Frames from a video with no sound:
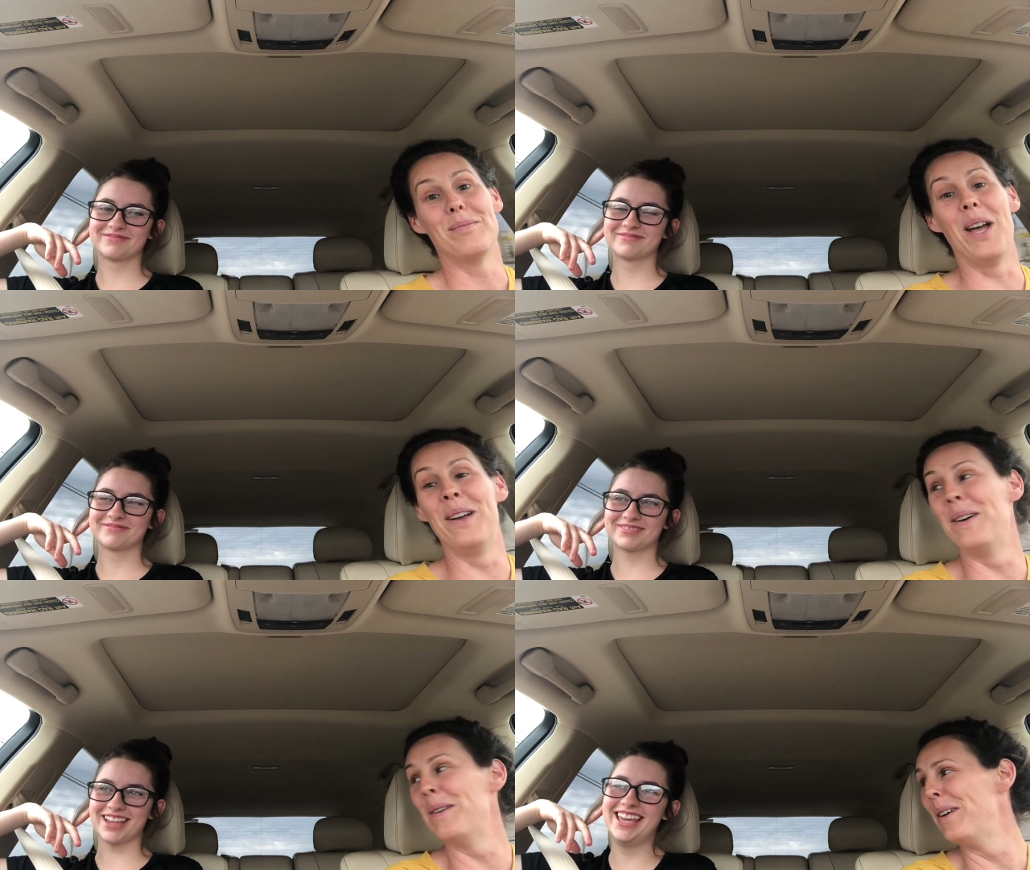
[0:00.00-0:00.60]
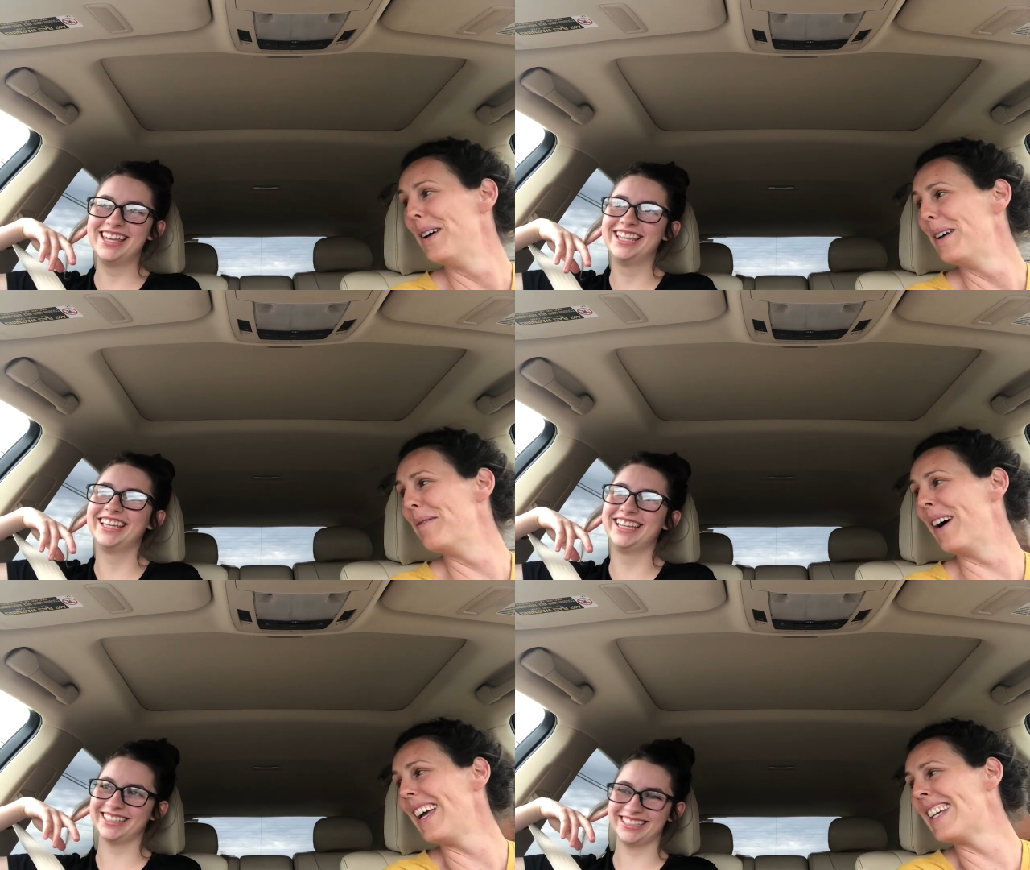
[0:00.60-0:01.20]

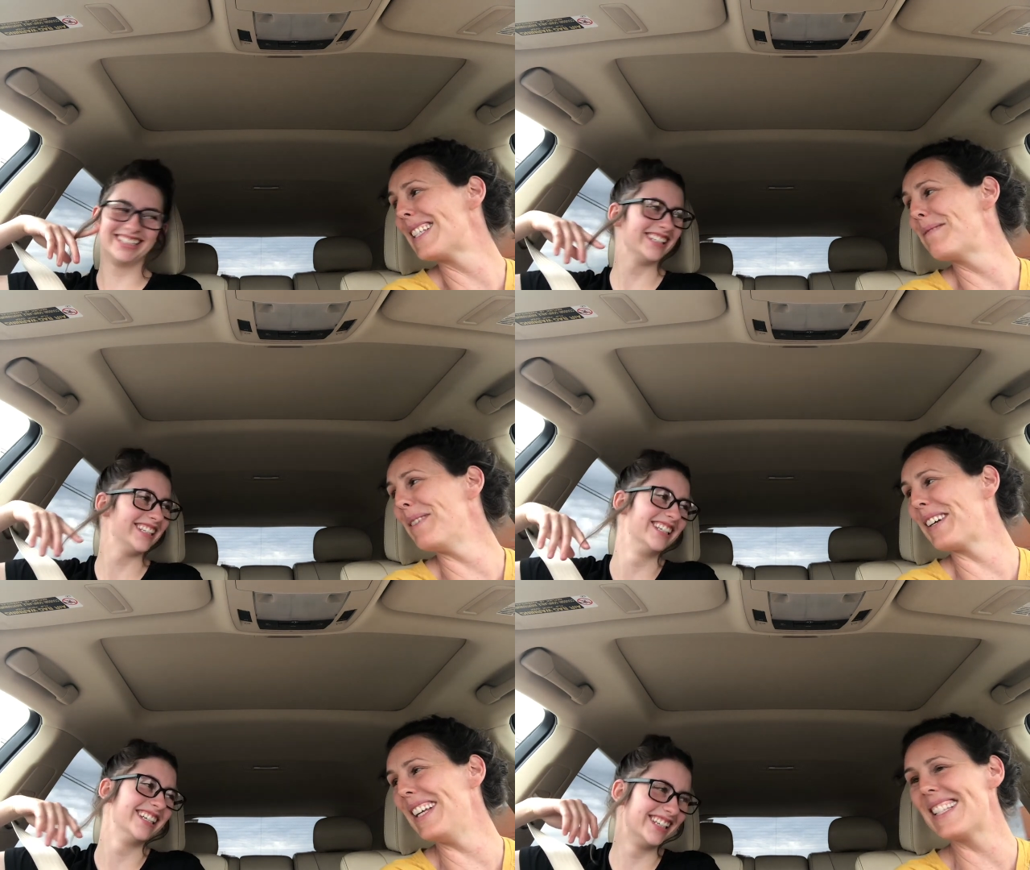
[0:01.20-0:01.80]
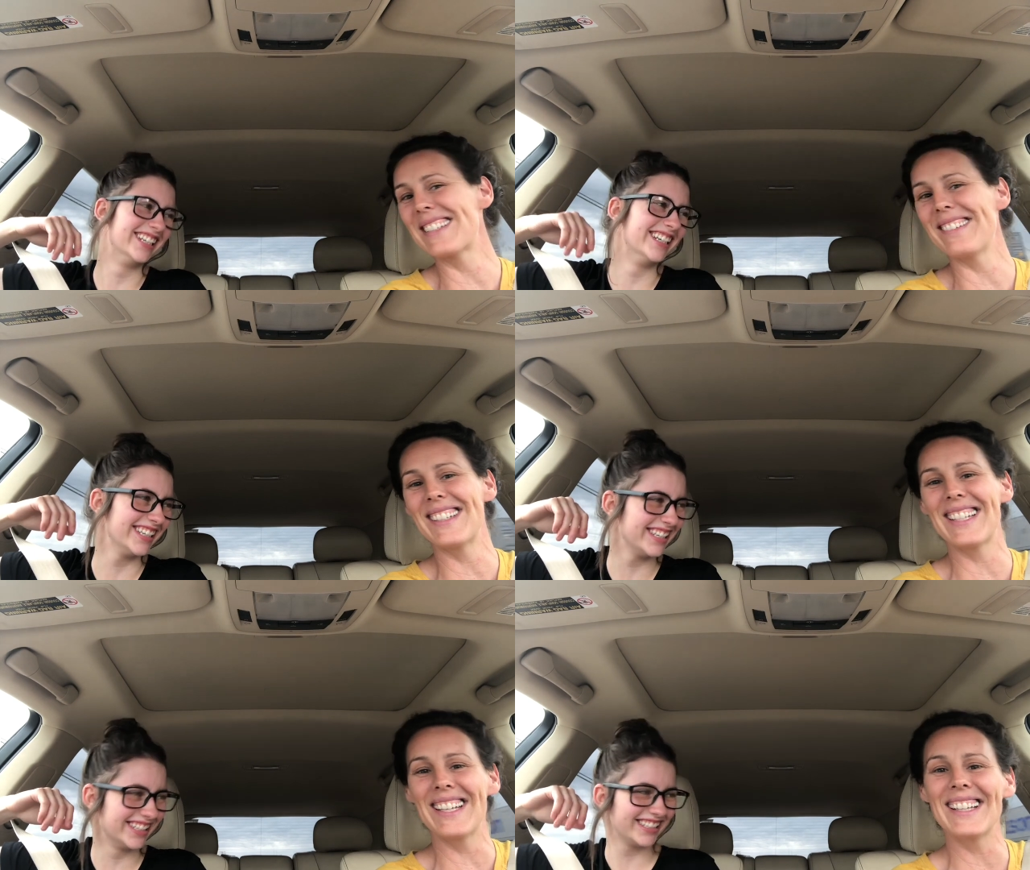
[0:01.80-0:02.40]
Speaker 1: my experience
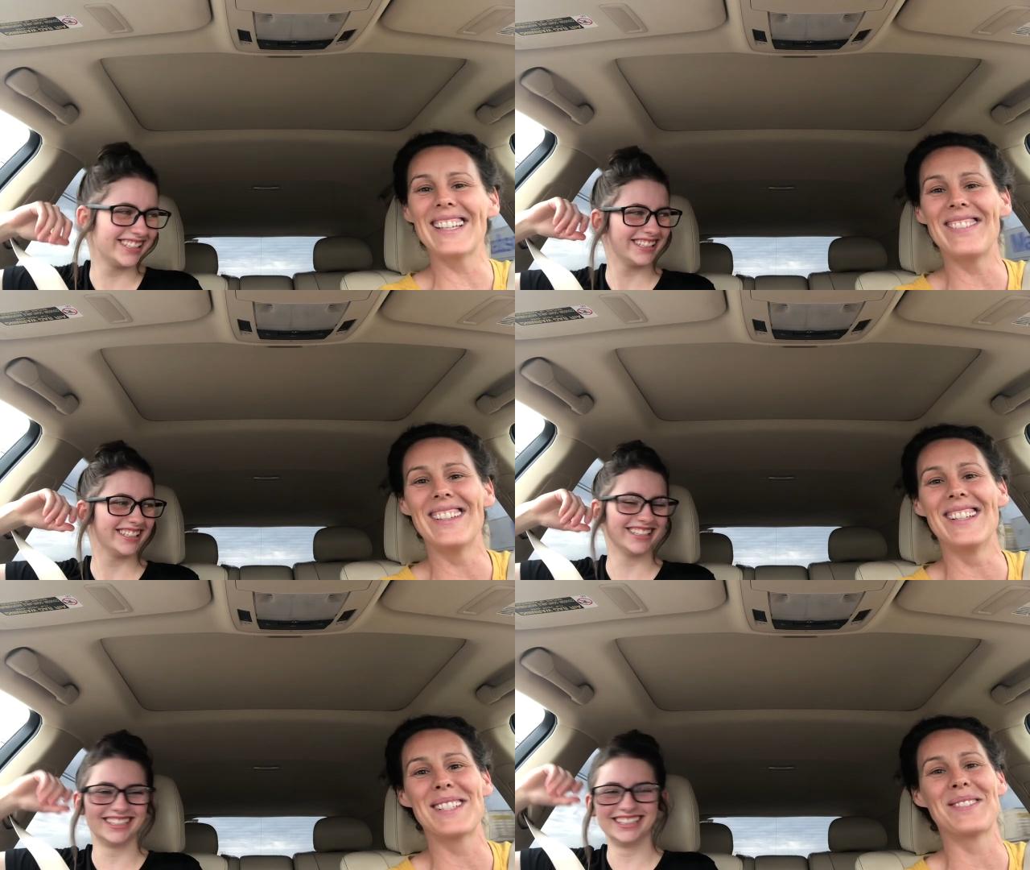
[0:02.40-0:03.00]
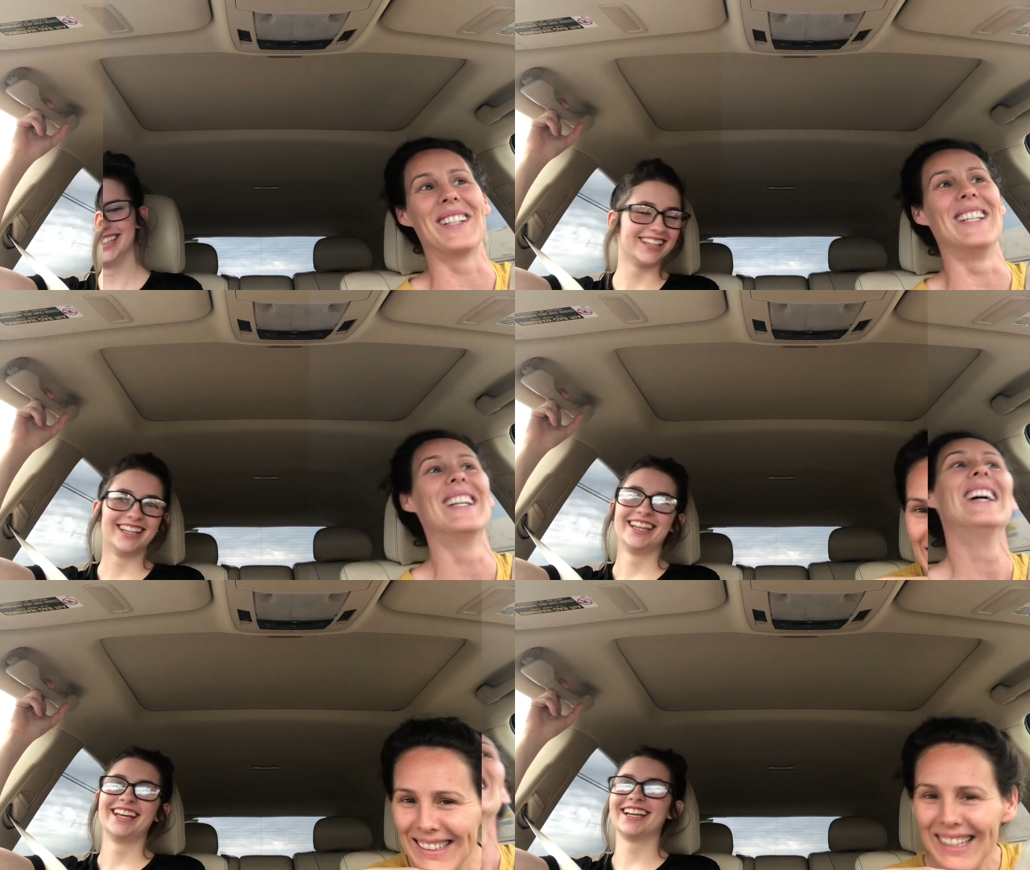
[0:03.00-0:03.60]
going to get Olivia this morning.
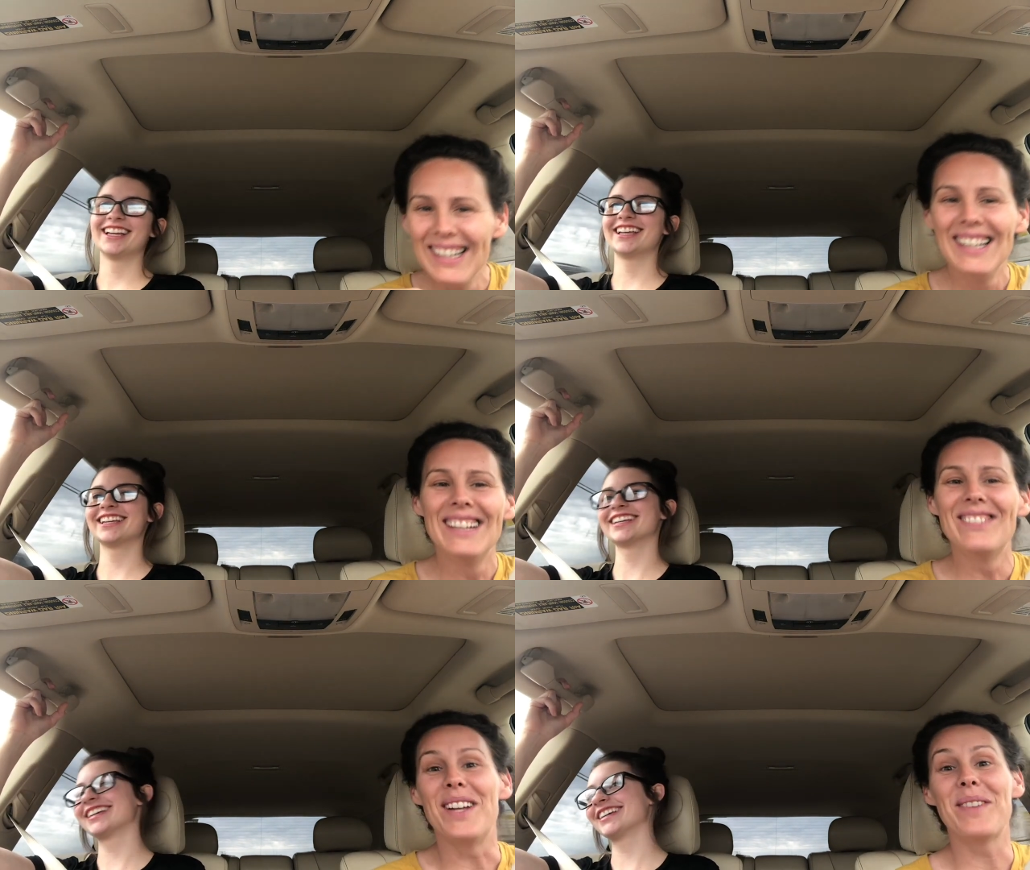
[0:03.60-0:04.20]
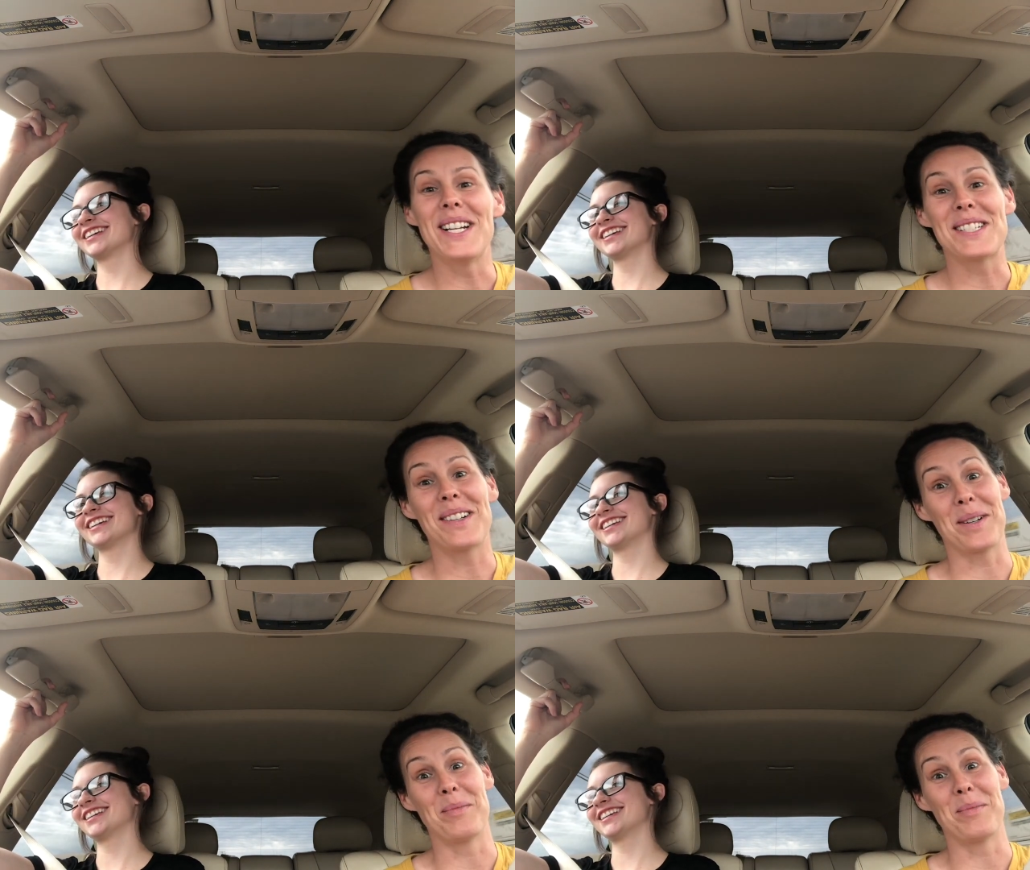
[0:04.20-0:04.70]
Fun way to start our